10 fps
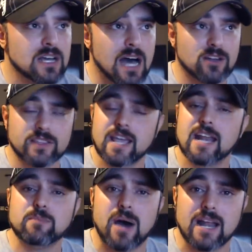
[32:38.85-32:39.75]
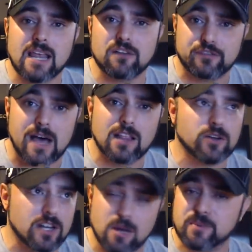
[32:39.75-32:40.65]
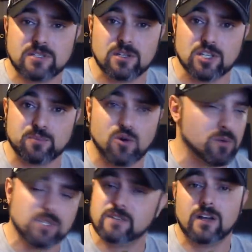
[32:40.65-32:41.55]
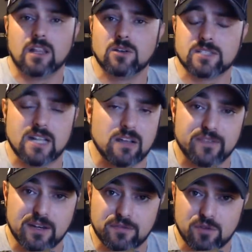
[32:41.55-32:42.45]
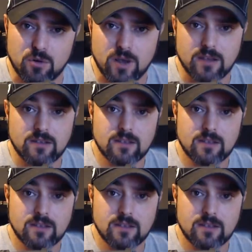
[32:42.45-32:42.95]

I don't think anybody that followed it up until this point was even close to that Fatal 4-Way.